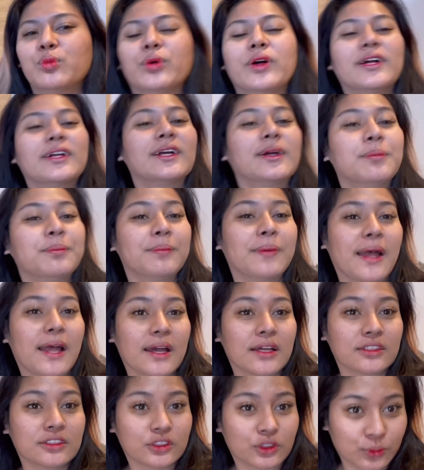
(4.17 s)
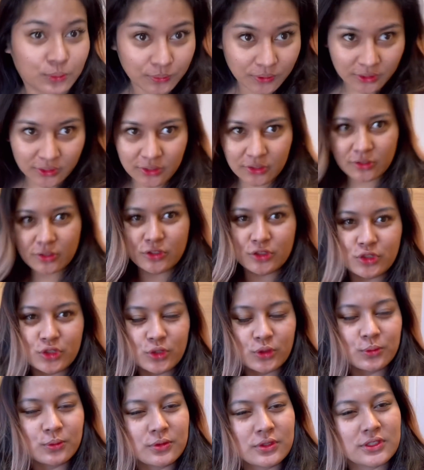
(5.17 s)
welcome back to my
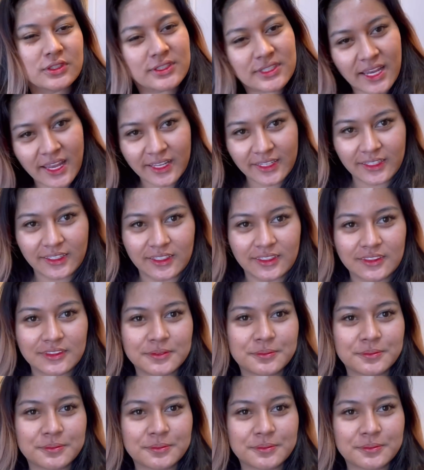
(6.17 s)
YouTube channel.